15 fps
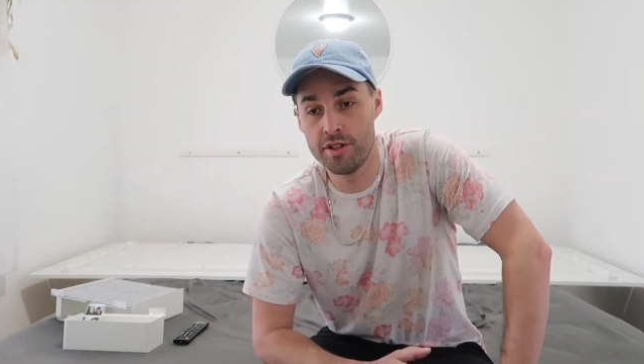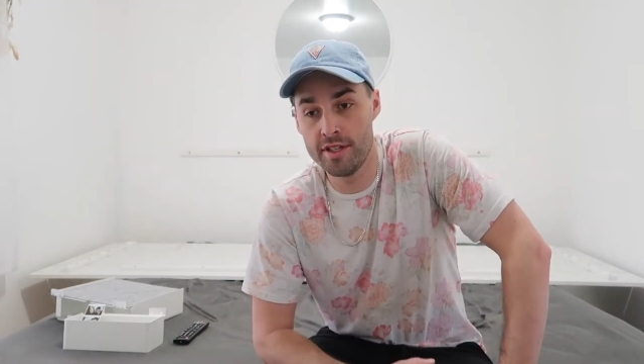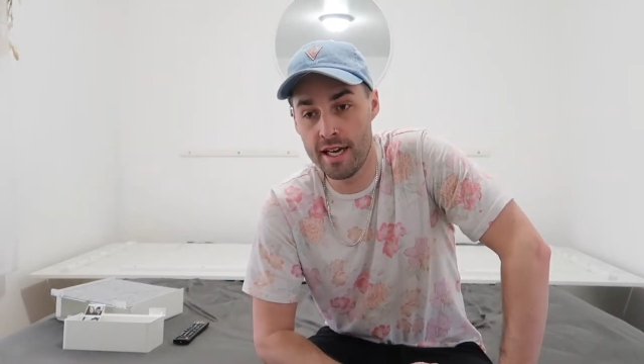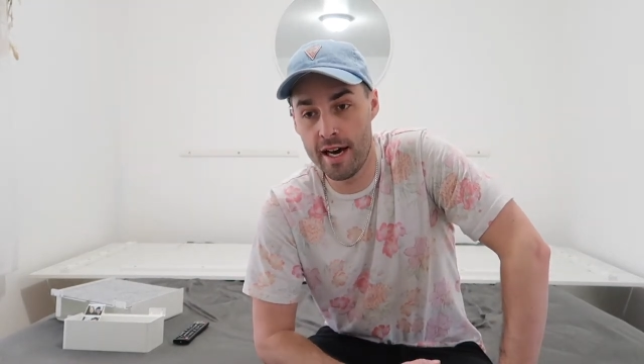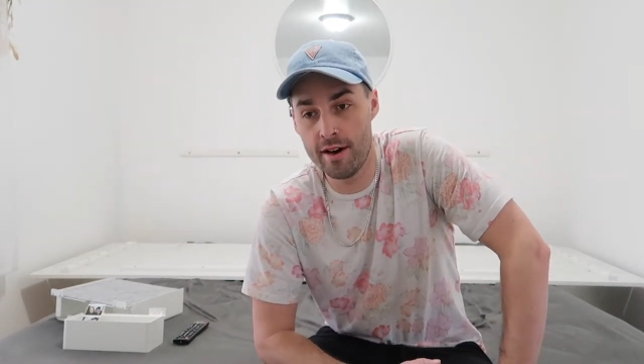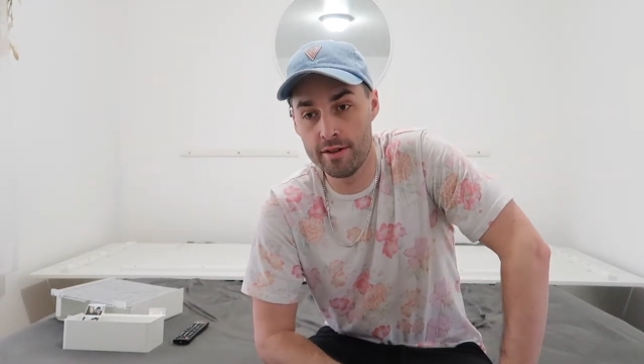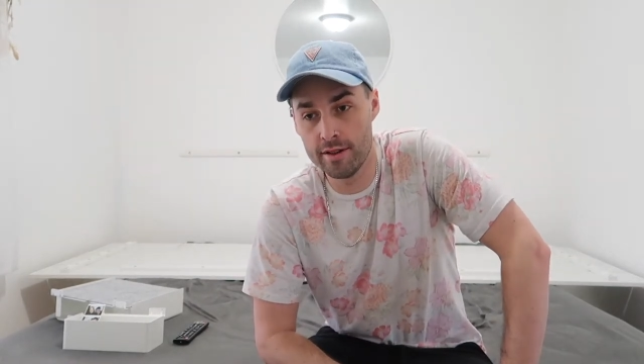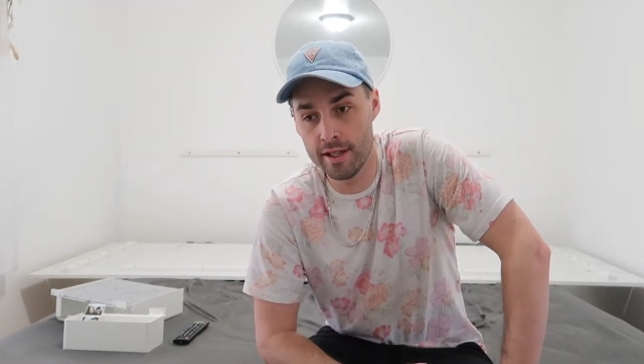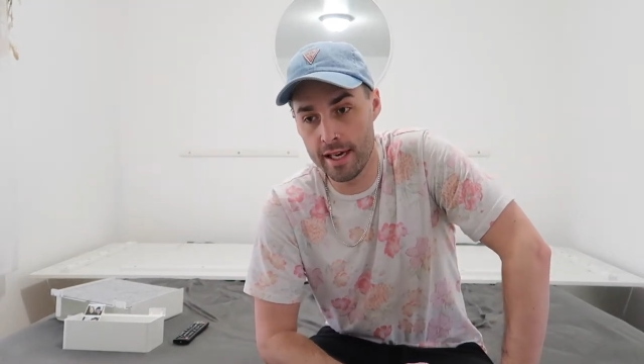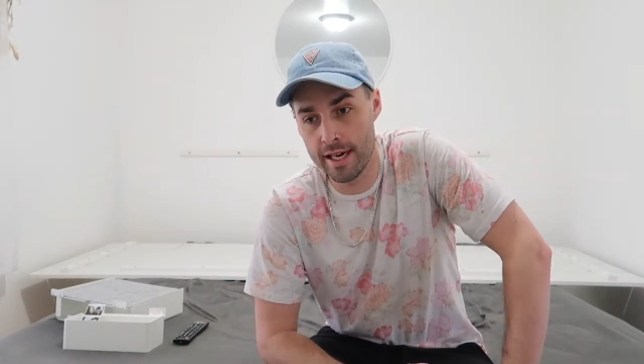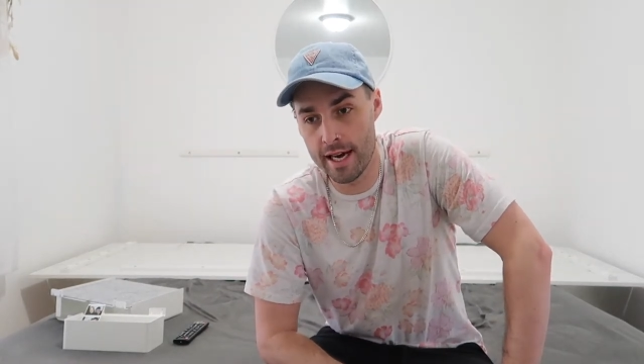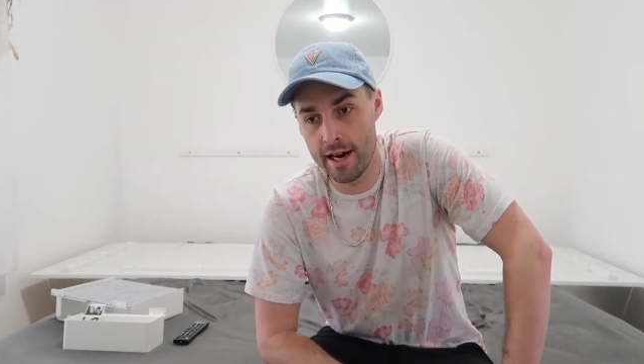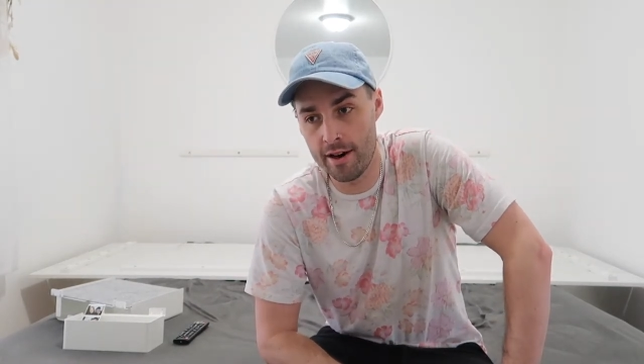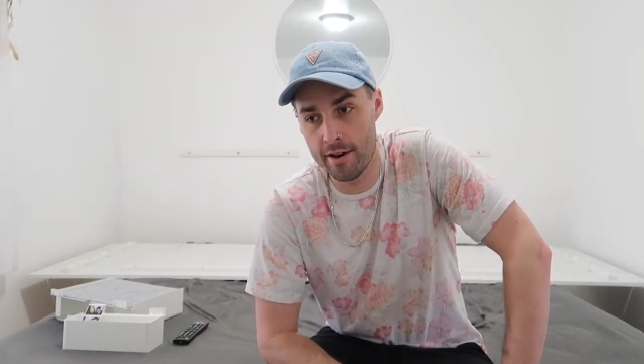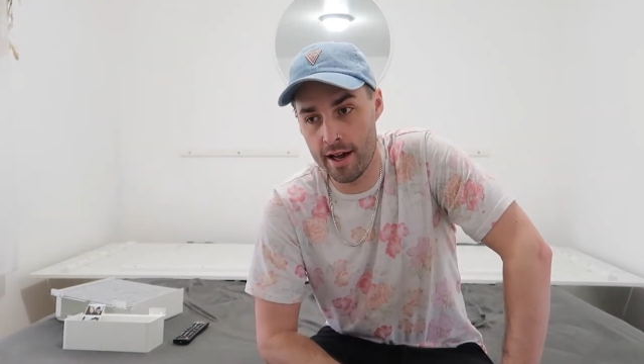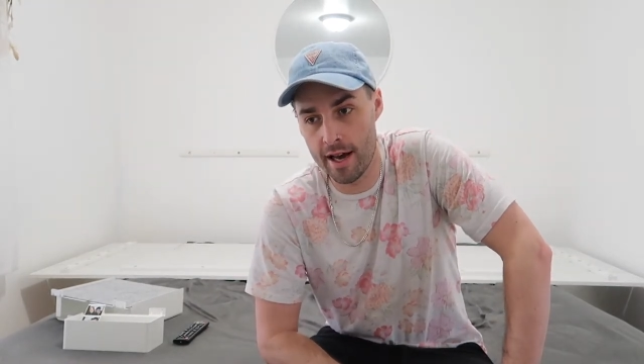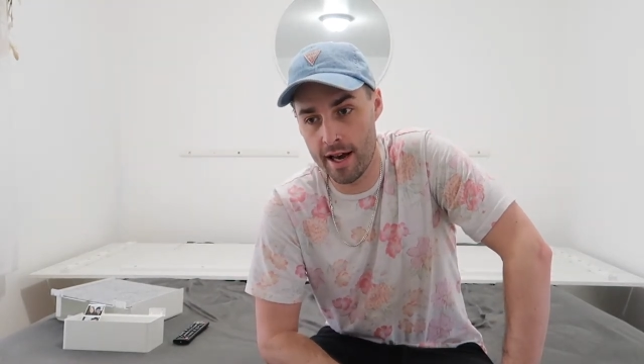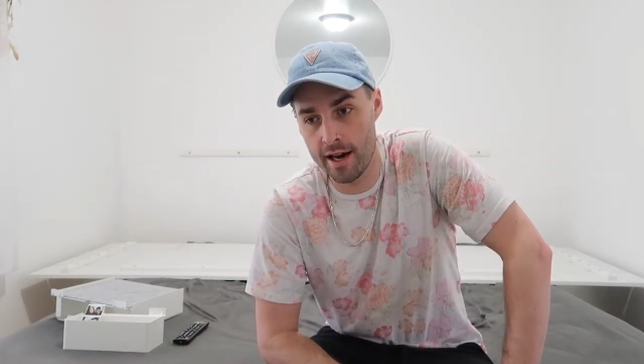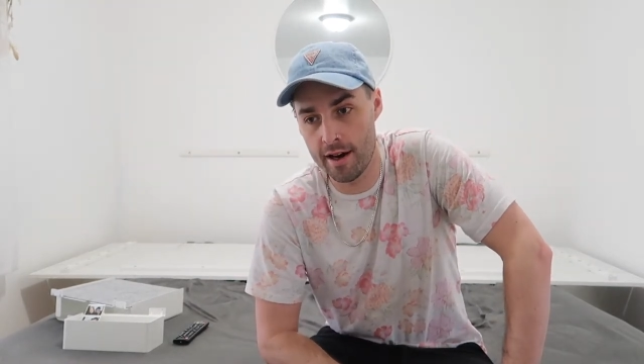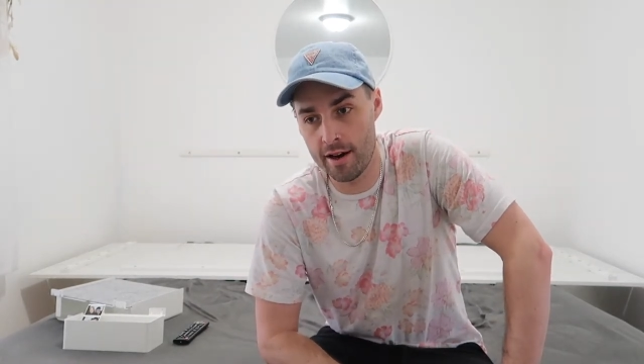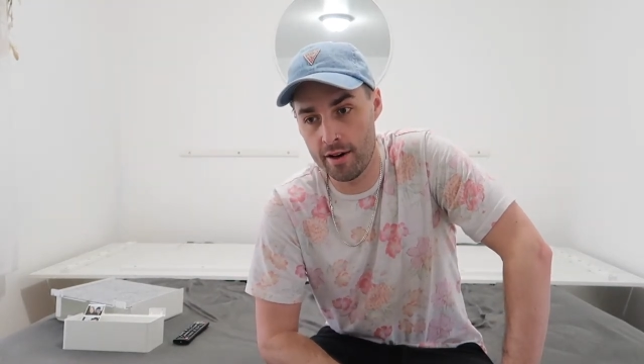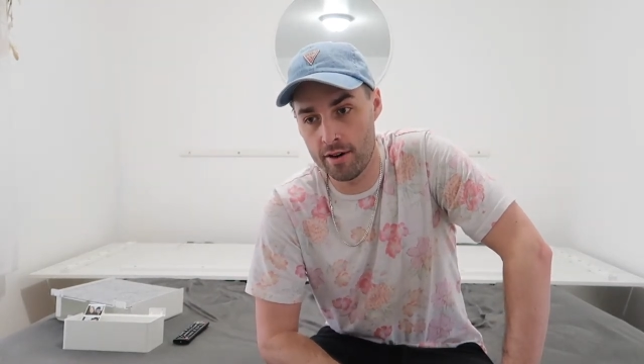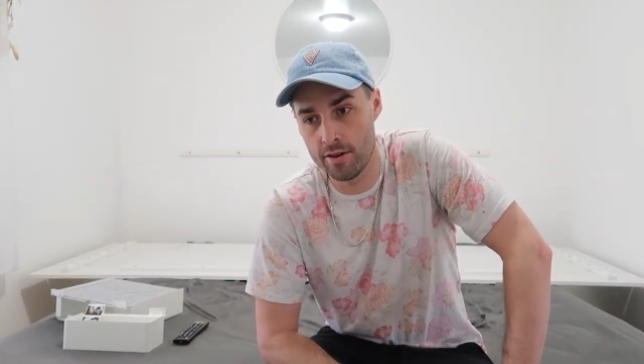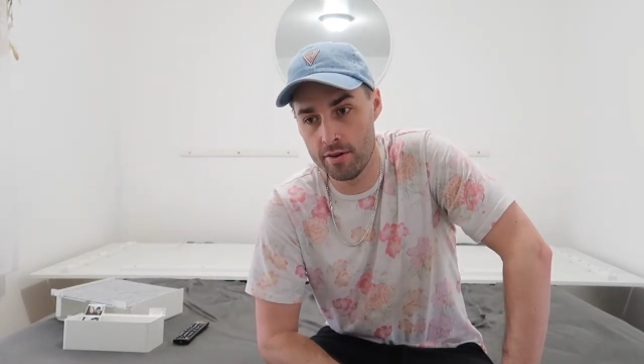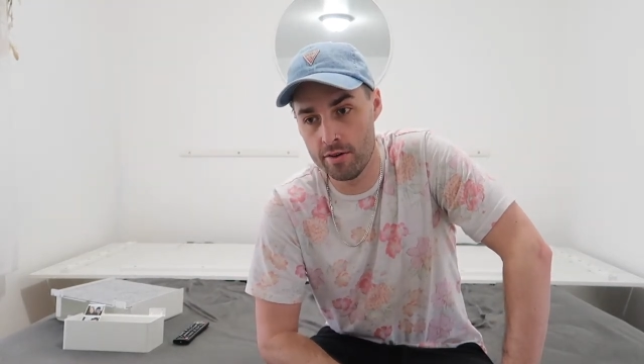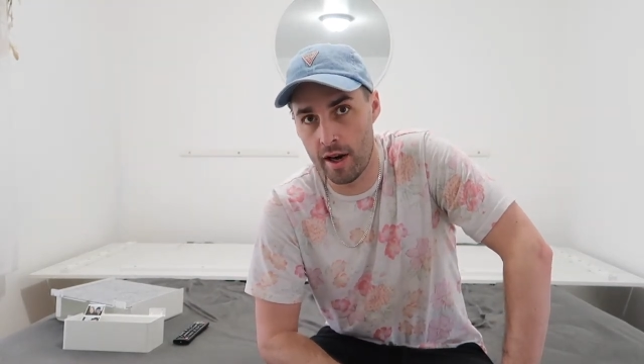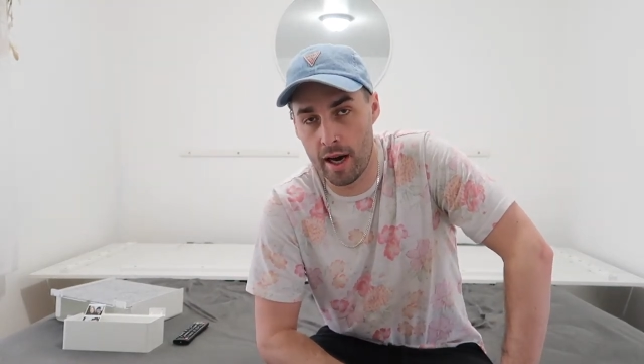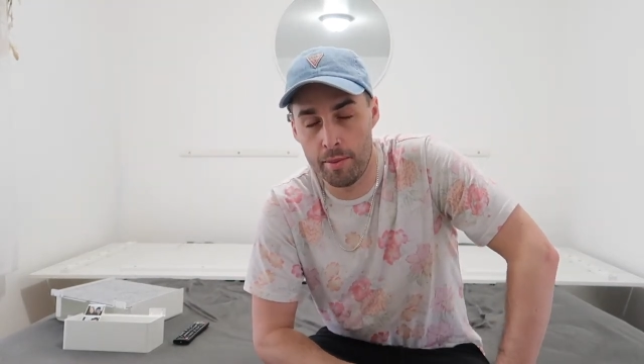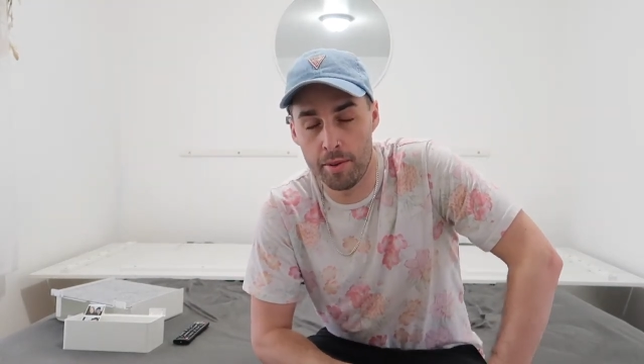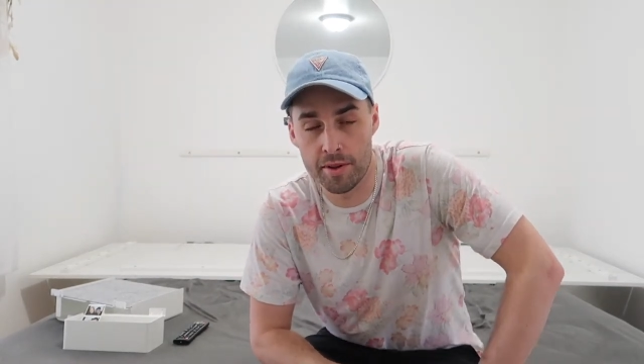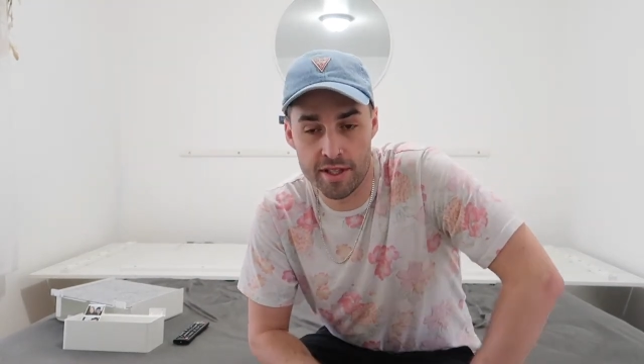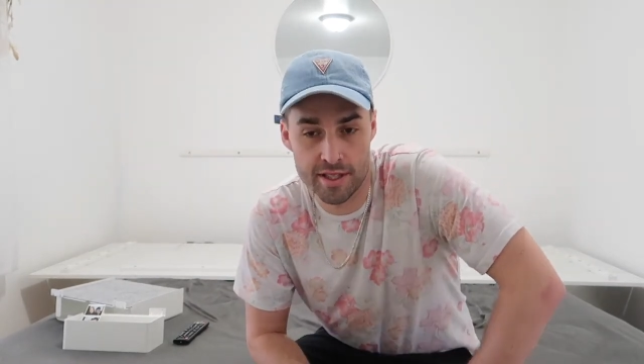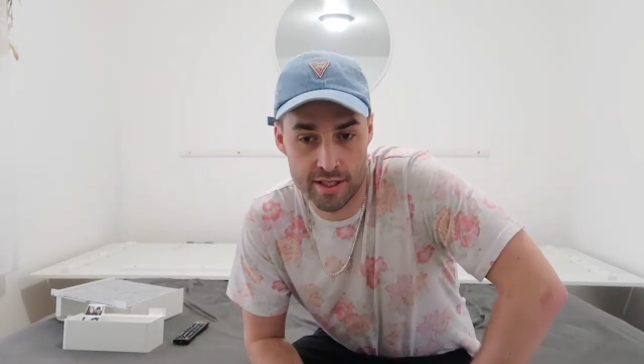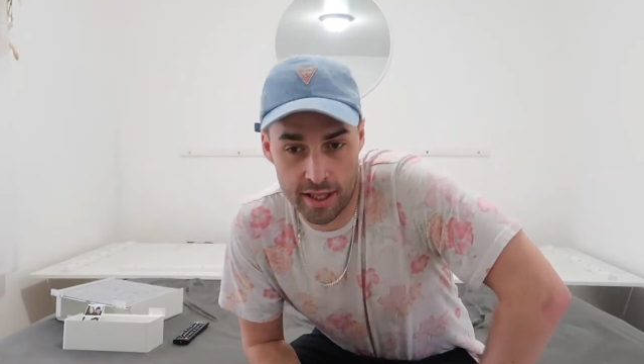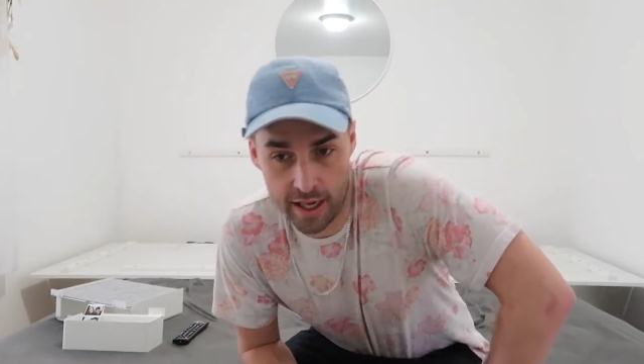now lay out how I put these